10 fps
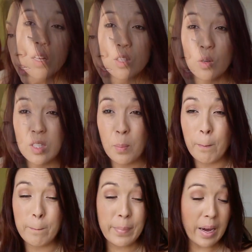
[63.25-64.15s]
So it's
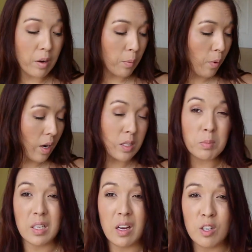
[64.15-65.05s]
about
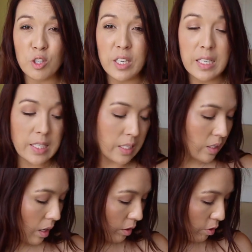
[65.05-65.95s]
approximately one hundred eighteen
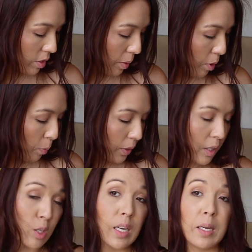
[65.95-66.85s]
dollars. I'm hoping
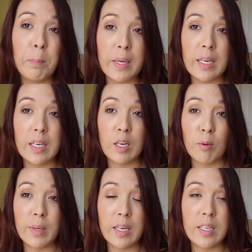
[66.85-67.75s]
there's a lippy in
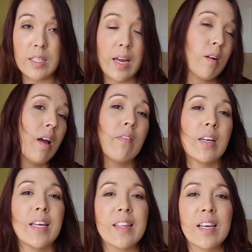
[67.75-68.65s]
here because I don't have
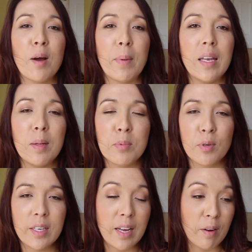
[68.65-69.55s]
anything on my lips
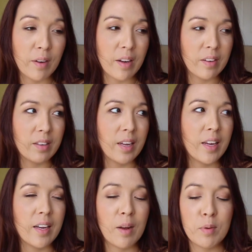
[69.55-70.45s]
right now, and,
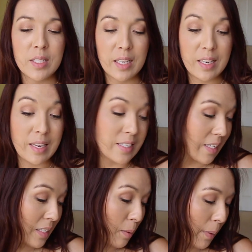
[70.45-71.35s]
and I was like
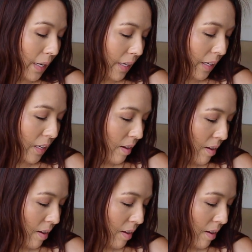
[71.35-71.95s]
anticipating